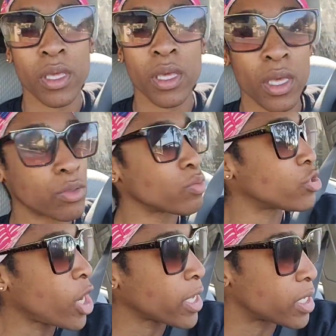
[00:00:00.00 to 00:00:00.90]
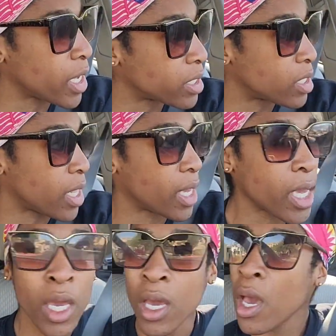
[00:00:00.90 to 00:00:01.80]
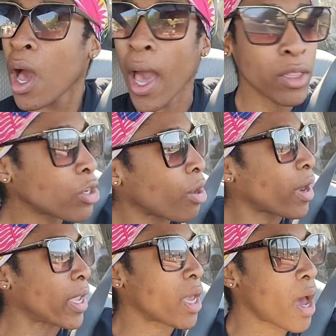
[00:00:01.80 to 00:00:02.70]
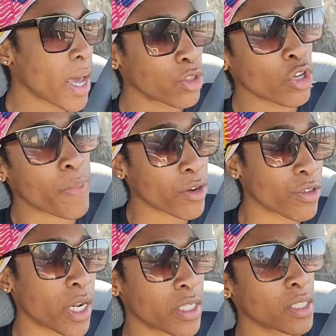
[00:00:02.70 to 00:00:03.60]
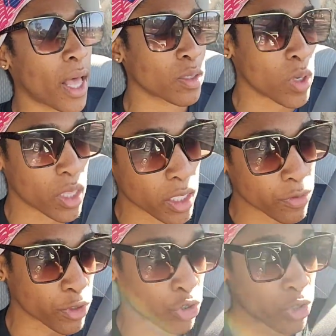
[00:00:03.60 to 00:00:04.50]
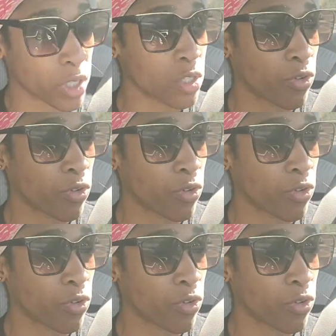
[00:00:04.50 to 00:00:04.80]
it was check-in day today. I look all right. I look better than I did last week. That's for sure. At least